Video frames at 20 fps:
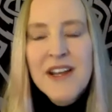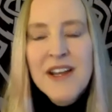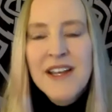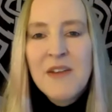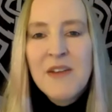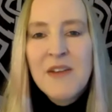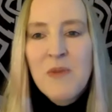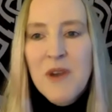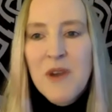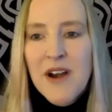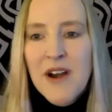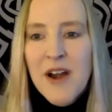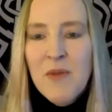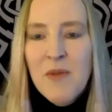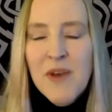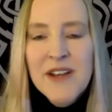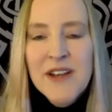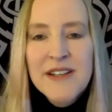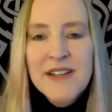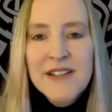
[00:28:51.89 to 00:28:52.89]
and where I
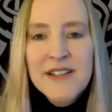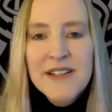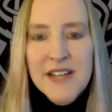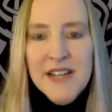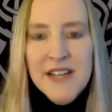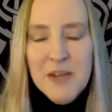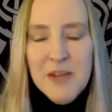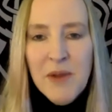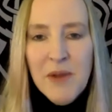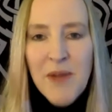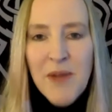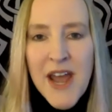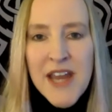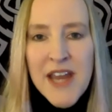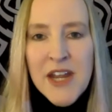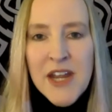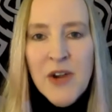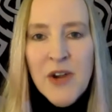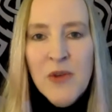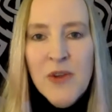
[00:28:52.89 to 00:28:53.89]
wanted to take my
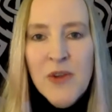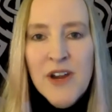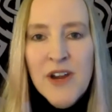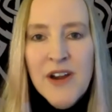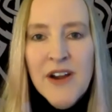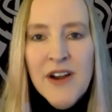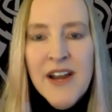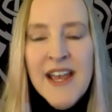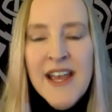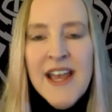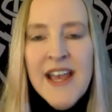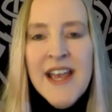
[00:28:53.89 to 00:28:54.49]
writing career.